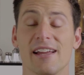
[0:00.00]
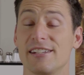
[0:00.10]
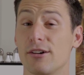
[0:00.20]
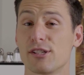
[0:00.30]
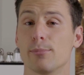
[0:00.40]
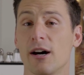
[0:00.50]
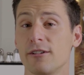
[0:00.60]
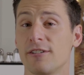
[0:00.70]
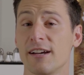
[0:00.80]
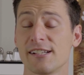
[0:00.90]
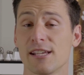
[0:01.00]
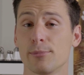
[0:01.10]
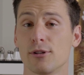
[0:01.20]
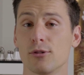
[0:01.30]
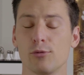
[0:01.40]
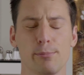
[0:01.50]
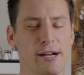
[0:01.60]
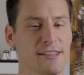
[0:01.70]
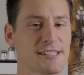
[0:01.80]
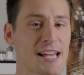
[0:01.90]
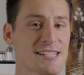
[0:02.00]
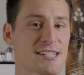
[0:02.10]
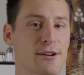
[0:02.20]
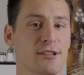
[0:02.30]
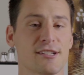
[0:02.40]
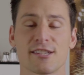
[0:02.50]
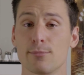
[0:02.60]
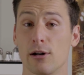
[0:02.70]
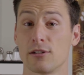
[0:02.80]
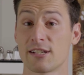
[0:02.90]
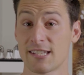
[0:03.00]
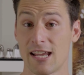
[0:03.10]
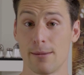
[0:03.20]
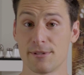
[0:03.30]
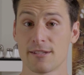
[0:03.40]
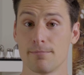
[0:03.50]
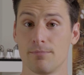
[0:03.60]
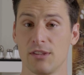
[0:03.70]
Now, to modify a Tibble, we break the task down into smaller steps,